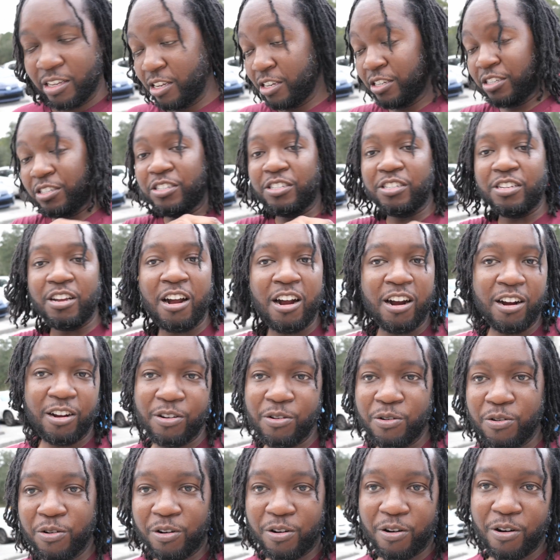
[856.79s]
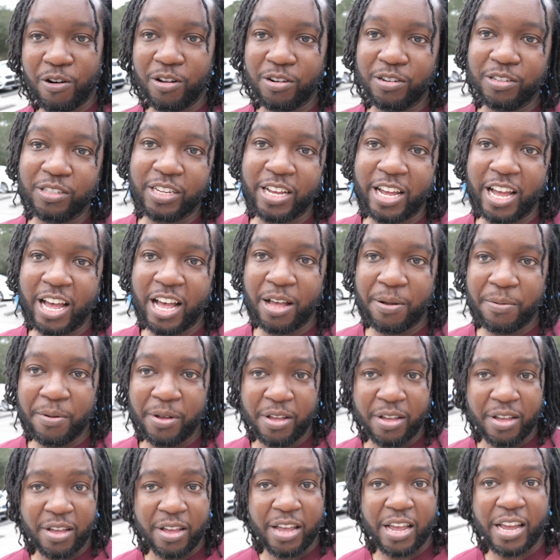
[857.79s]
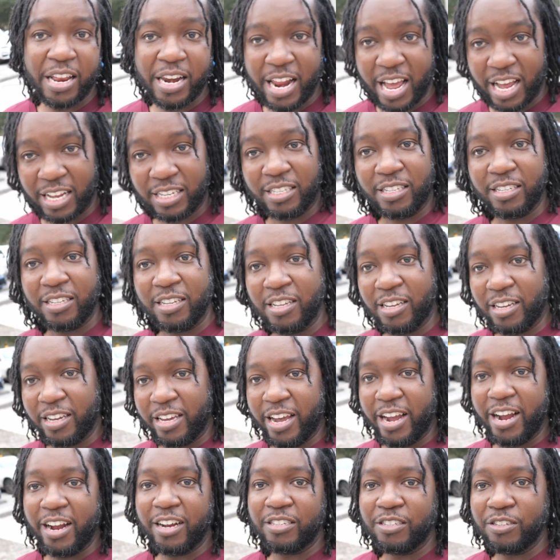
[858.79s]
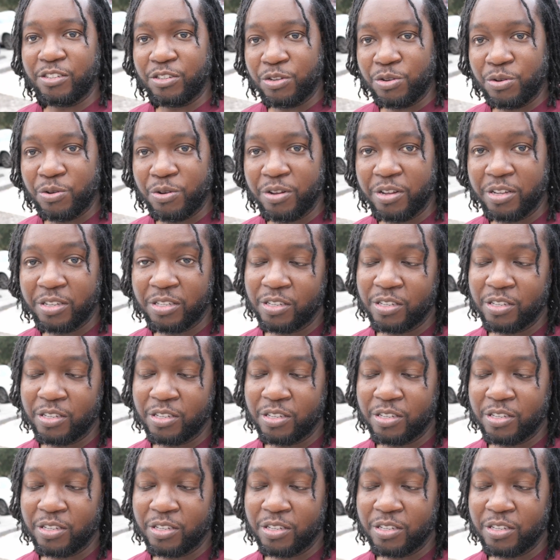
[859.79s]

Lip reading: It is just hardcore all the time. And that's the good character to it.